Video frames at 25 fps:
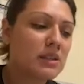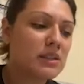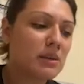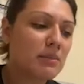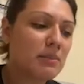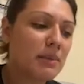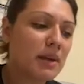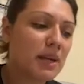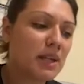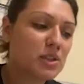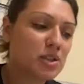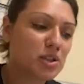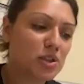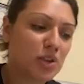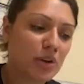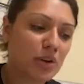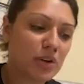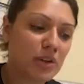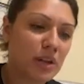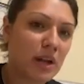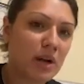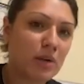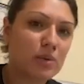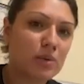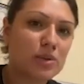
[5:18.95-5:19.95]
make sure
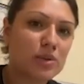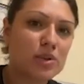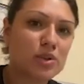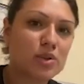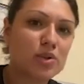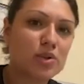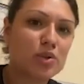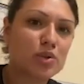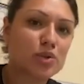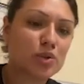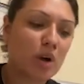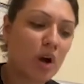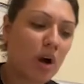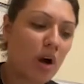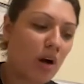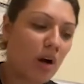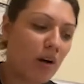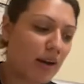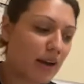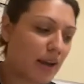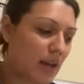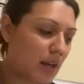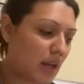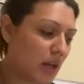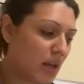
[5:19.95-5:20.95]
that I was
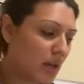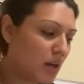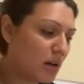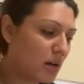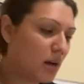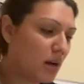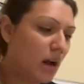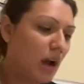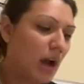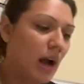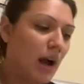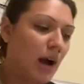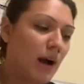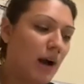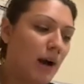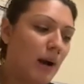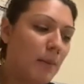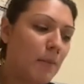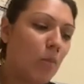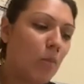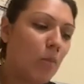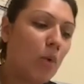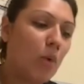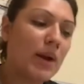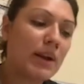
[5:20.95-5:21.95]
drawing
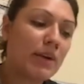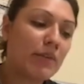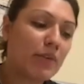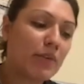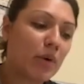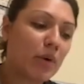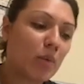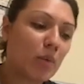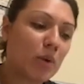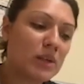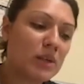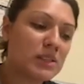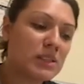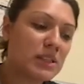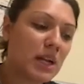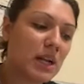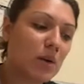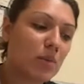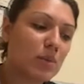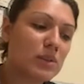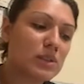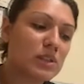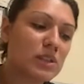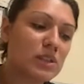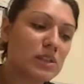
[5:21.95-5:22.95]
whatever it was that I
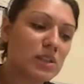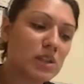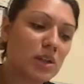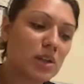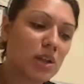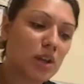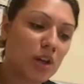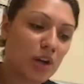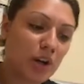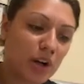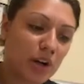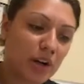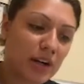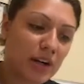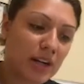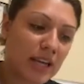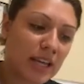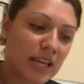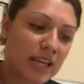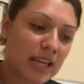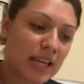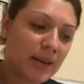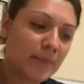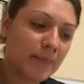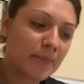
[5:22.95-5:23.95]
was
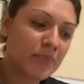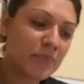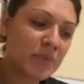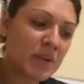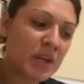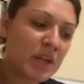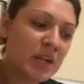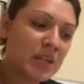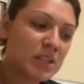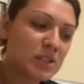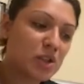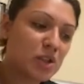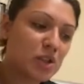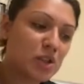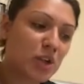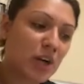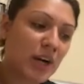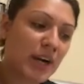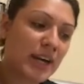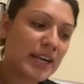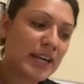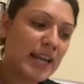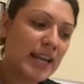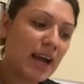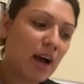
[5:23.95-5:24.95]
learning to
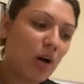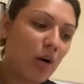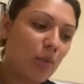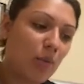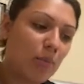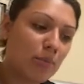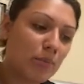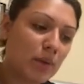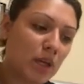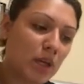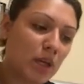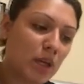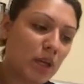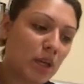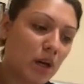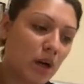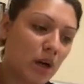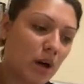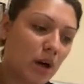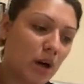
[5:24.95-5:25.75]
try and help me